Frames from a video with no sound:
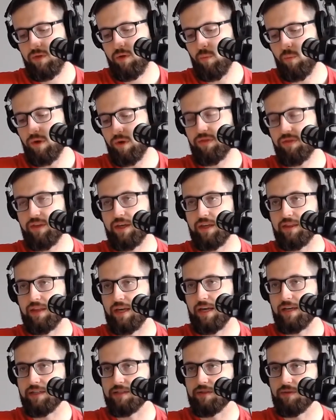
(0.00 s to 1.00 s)
one thing
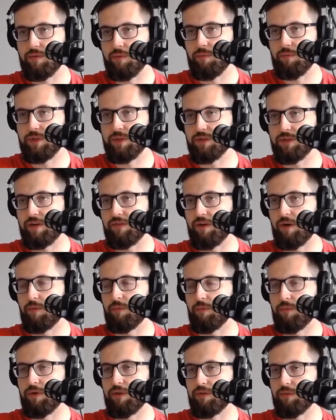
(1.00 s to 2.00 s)
that we drive
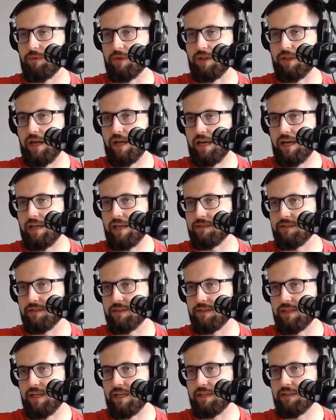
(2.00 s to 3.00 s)
home with clients
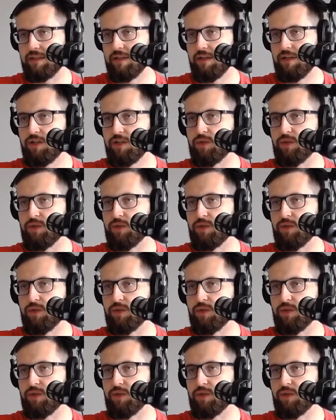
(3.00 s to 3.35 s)
is that,